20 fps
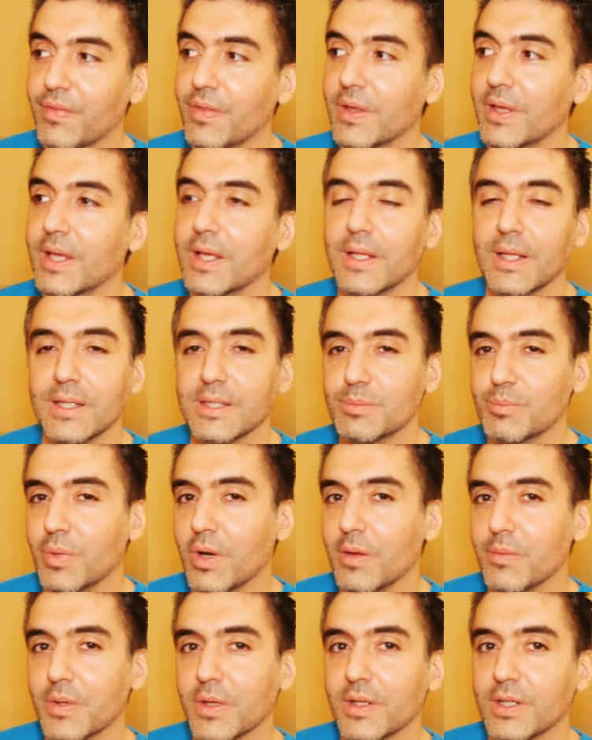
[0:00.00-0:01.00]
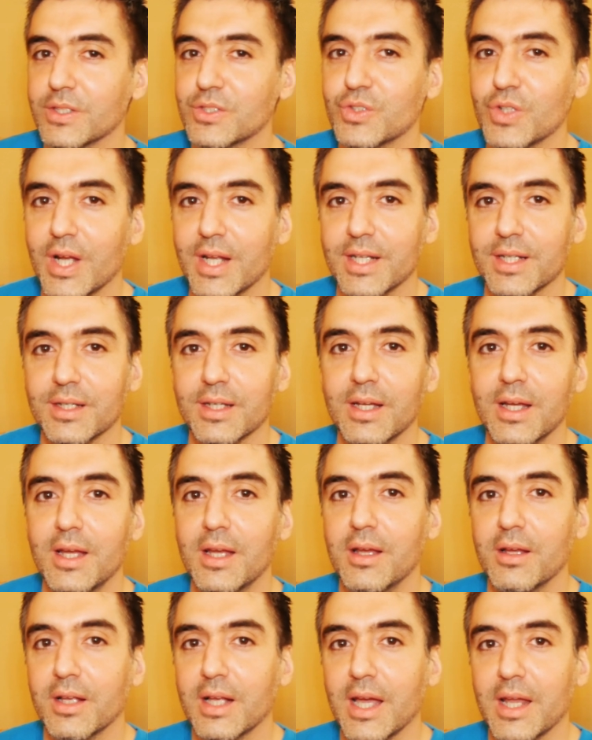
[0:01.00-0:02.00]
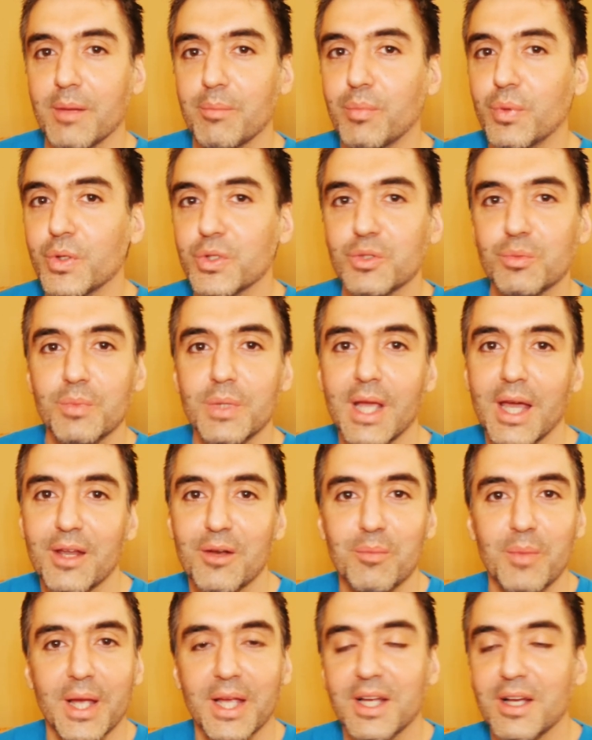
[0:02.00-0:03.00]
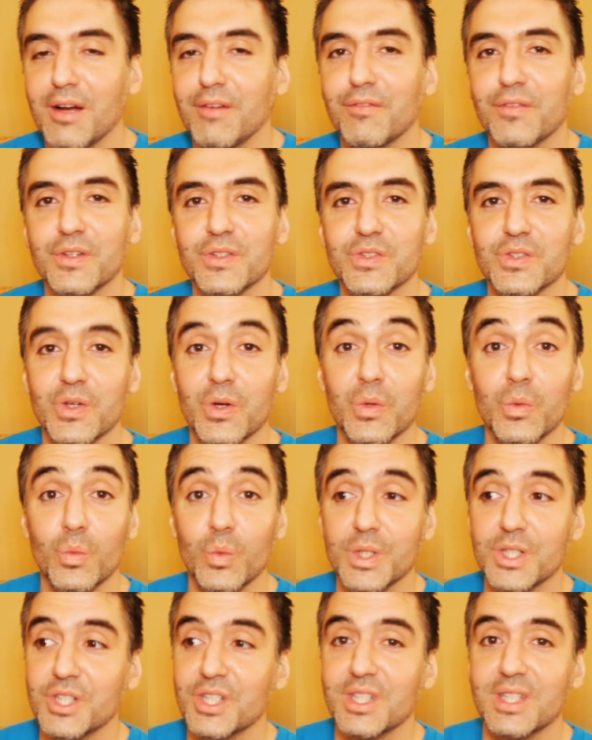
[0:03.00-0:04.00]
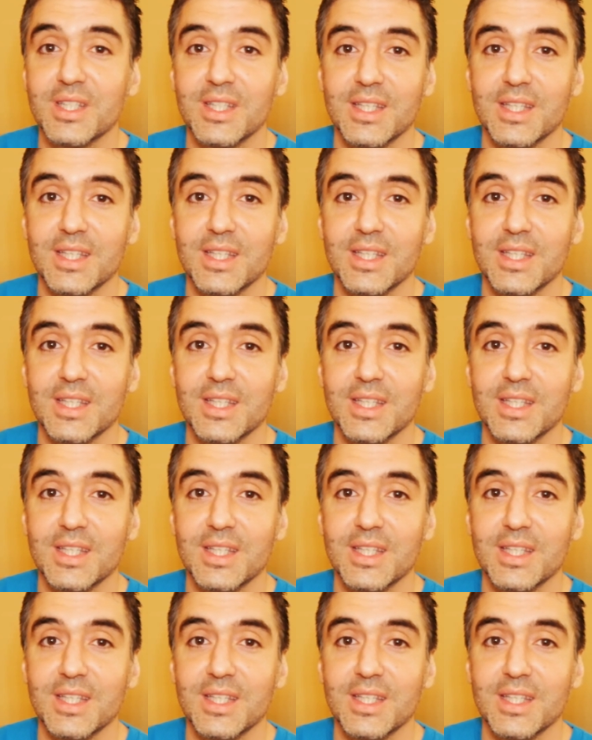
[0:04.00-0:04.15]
thinking that it's probably going to try to kind of push me out of my comfort zone, which it